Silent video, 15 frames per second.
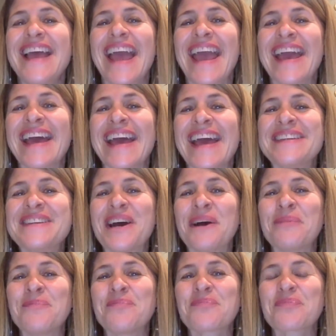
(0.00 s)

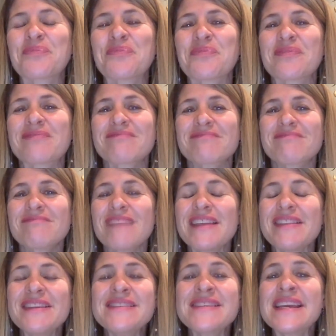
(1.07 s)
And
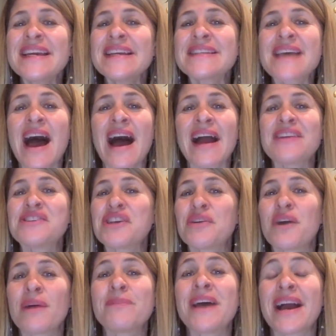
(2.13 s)
these kids, I show
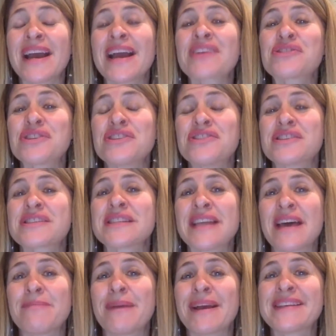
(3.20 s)
up. I actually just
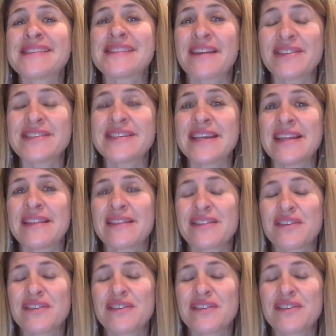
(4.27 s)
led my 17th